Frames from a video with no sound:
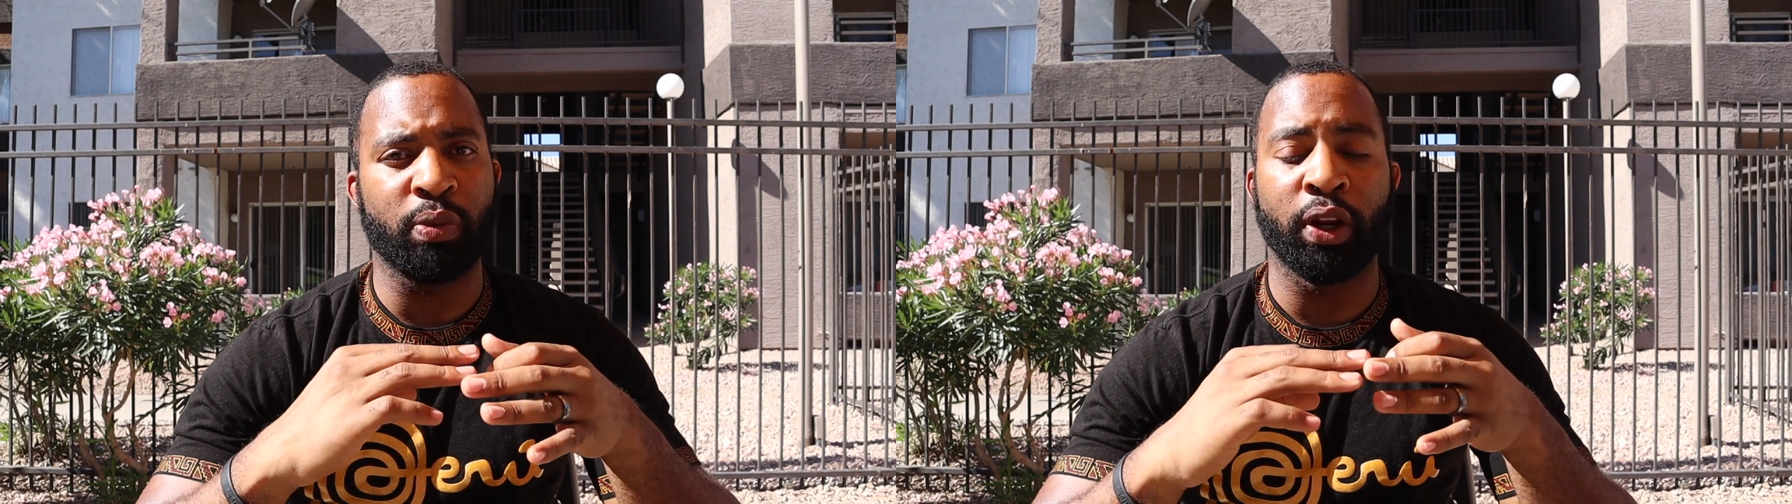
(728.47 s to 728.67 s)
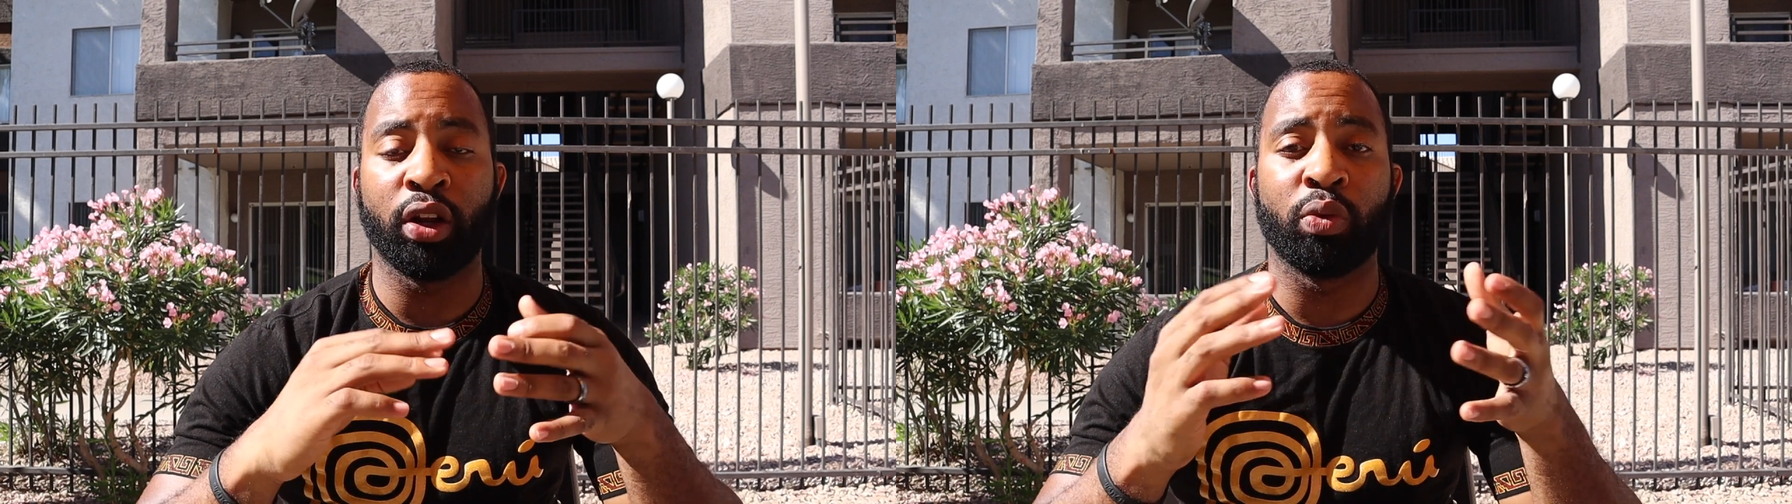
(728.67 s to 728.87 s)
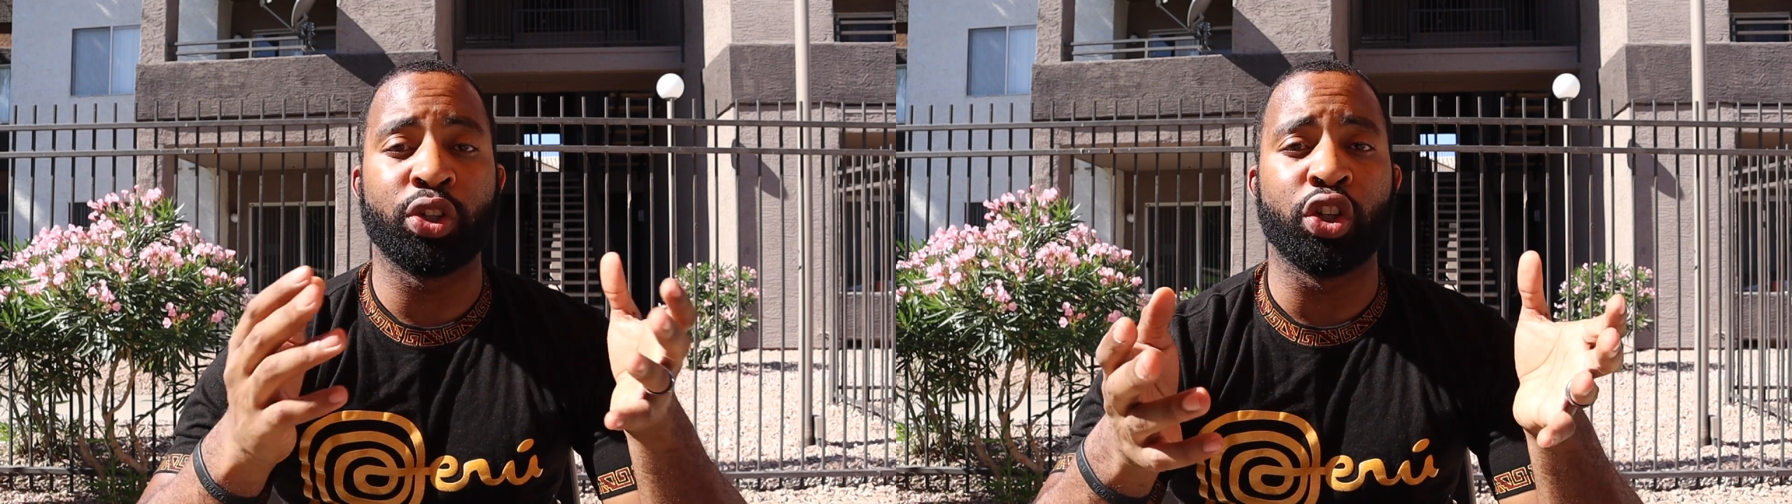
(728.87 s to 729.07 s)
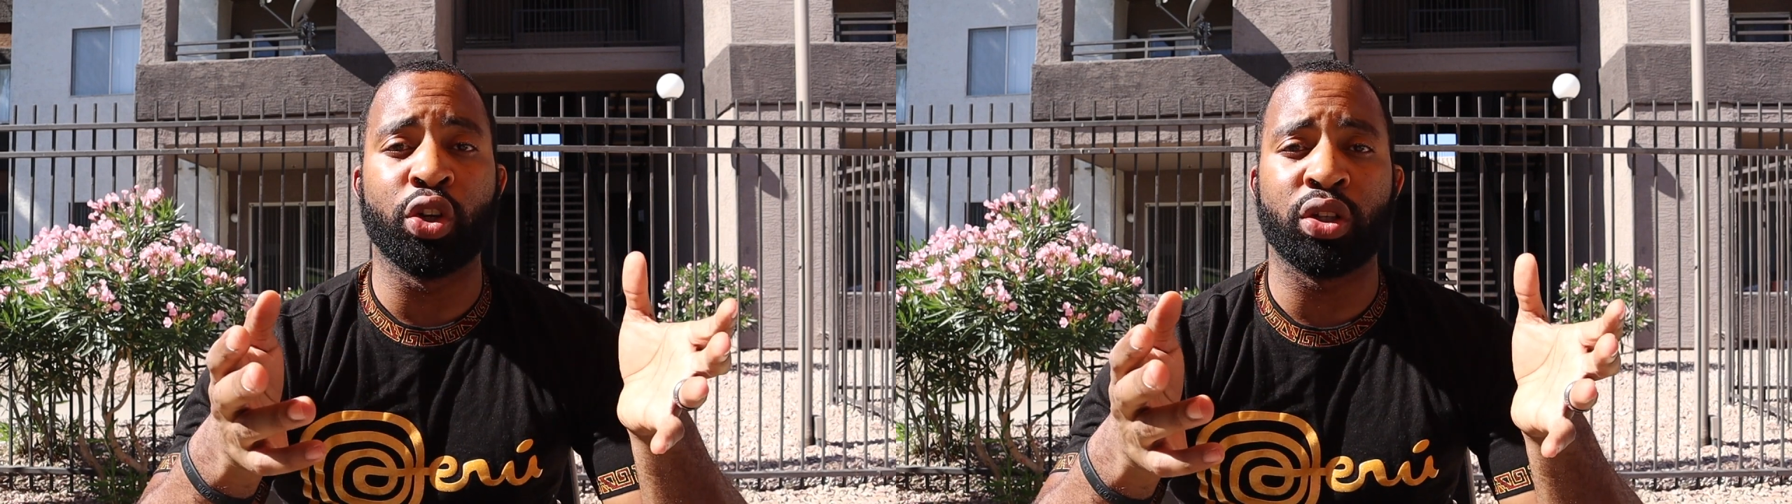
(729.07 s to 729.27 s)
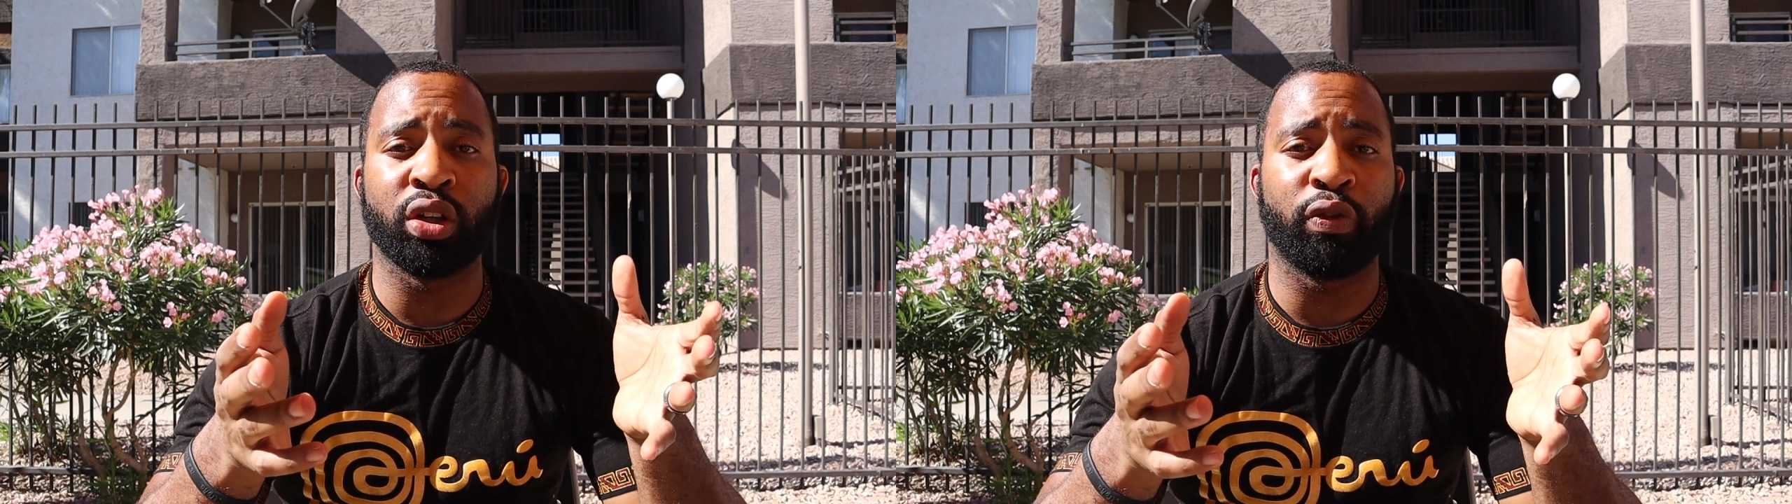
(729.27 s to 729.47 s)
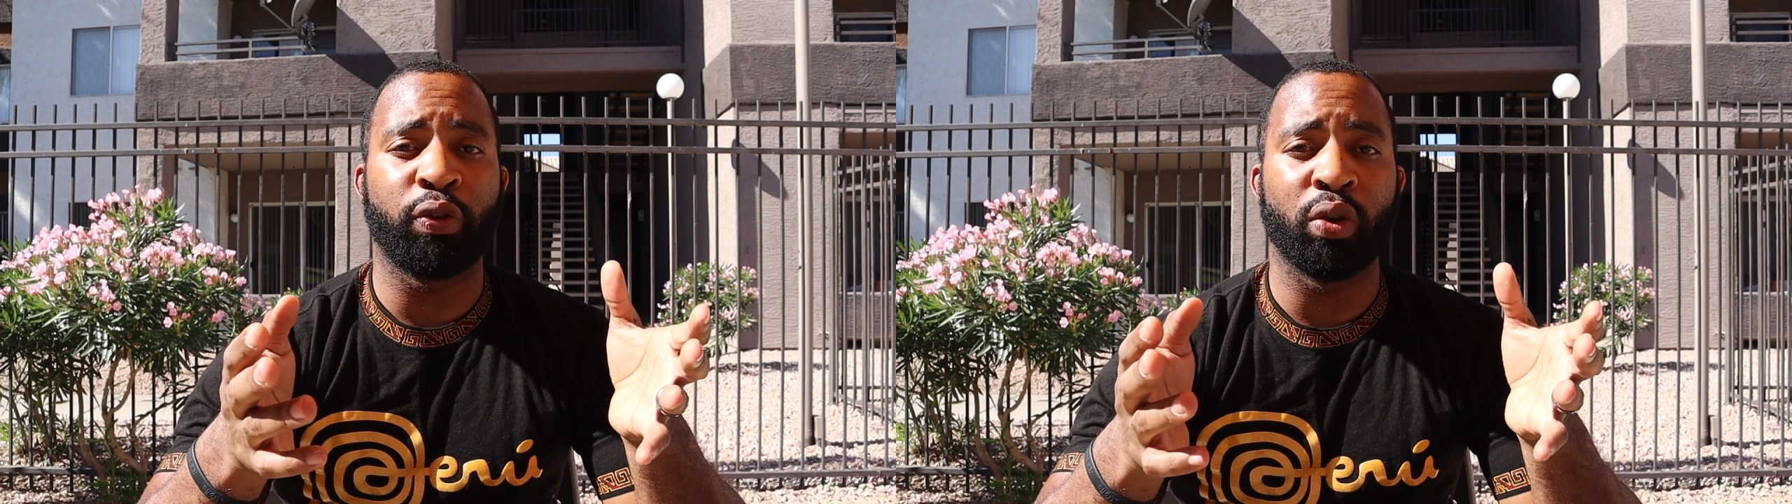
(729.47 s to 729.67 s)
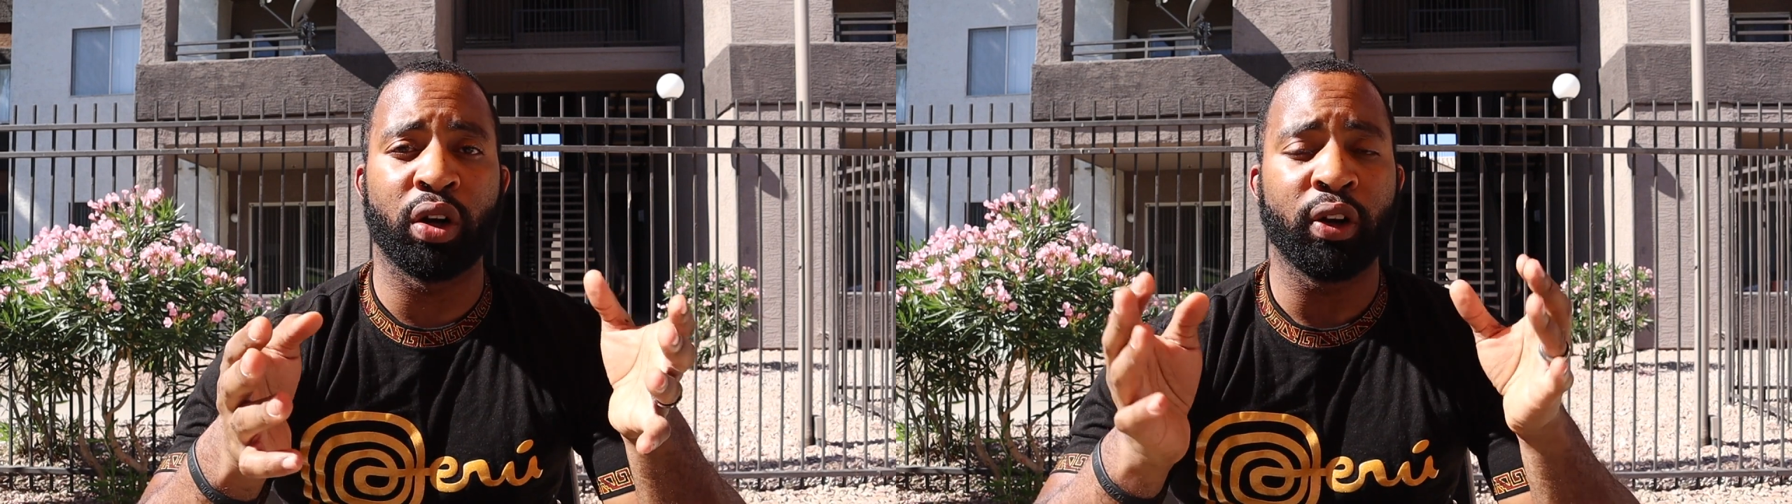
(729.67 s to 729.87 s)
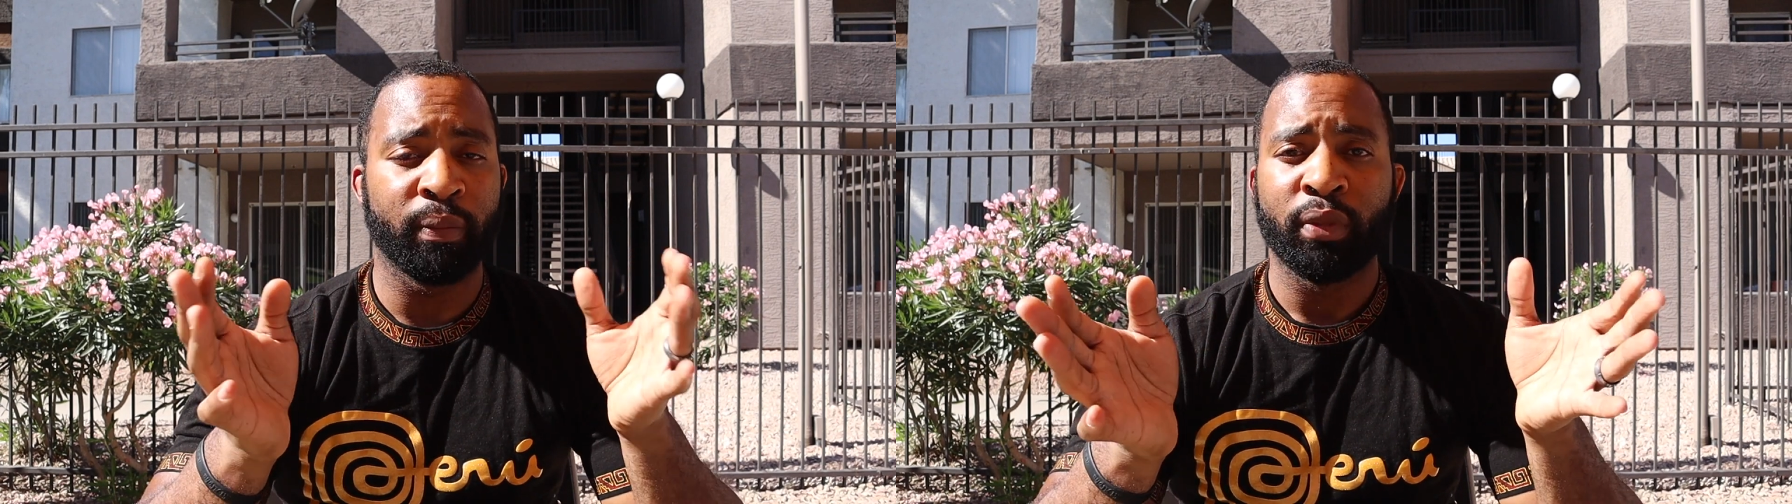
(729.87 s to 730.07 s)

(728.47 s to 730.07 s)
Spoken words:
depending on what you're using it for,